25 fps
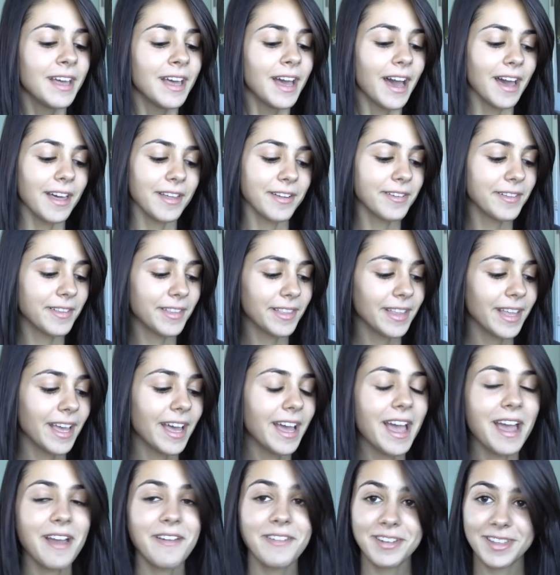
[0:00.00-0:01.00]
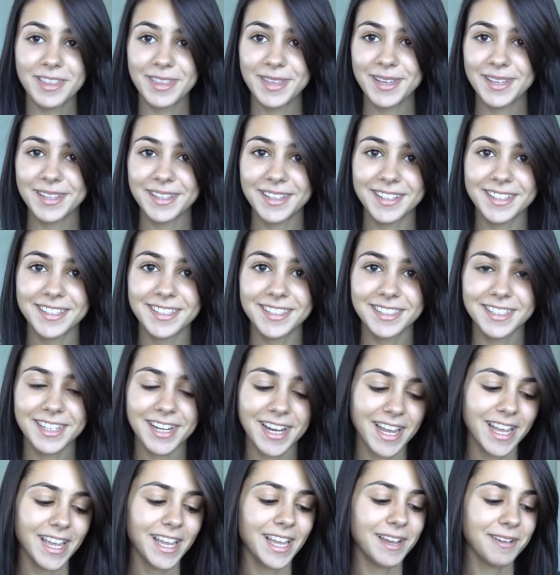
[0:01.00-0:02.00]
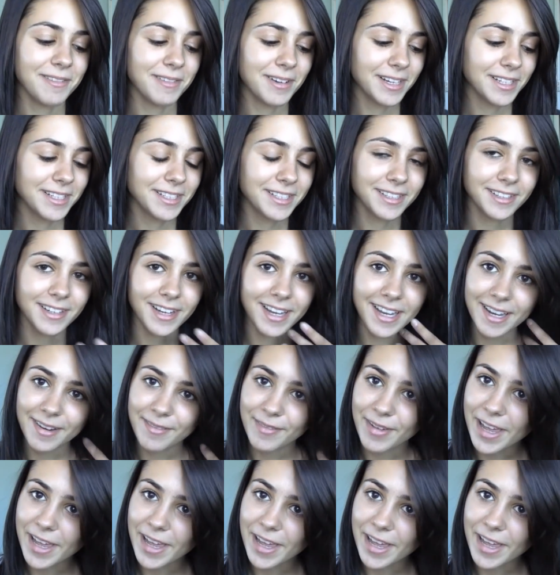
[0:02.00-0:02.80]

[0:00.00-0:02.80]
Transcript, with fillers: Other than that, everything looks great. It works great.